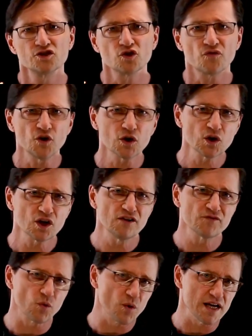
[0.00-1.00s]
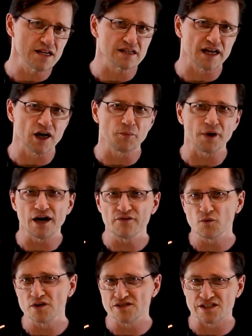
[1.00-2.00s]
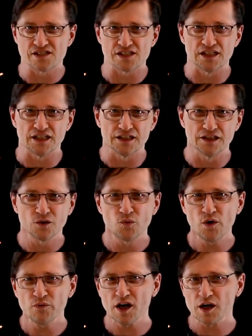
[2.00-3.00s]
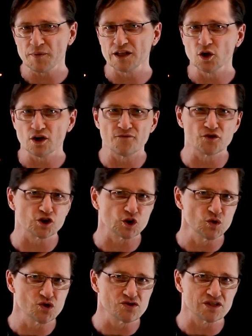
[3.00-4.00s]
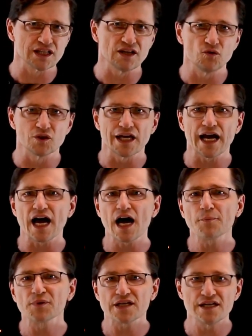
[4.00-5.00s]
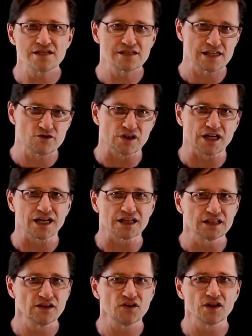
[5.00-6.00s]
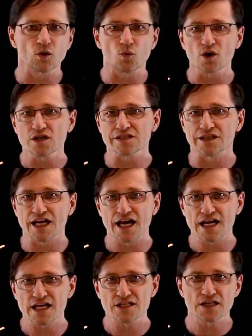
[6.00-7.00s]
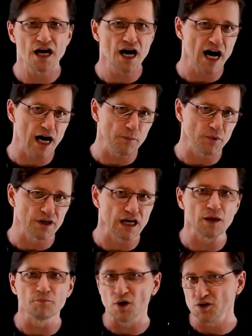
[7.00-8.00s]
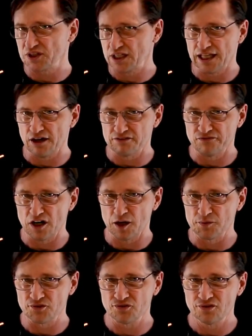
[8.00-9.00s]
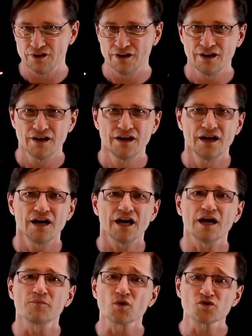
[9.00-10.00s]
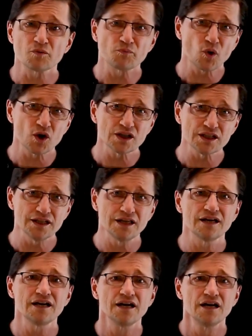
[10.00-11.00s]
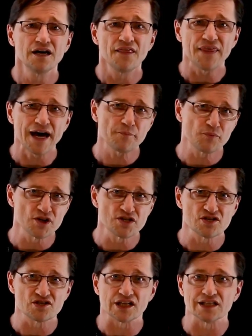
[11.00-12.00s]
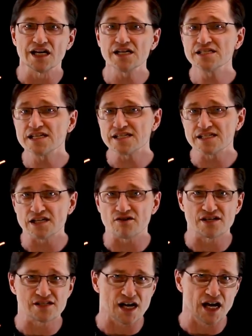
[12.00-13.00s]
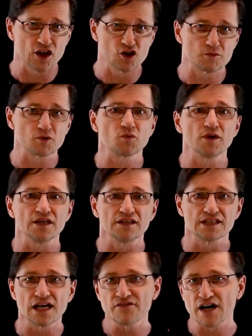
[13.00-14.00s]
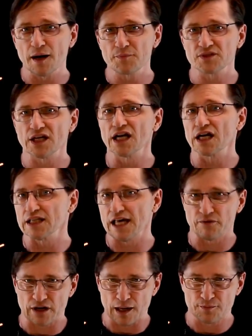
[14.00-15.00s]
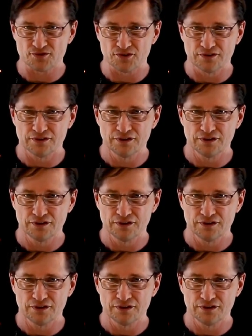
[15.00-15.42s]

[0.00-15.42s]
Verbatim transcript: So if you're looking for ways to help everyone succeed, we recommend looking for solutions that give you the application-centric connectivity that works in edge, hybrid, and multi-cloud environments. And most importantly, that bridges the unnecessary silos between DevOps and CloudOps.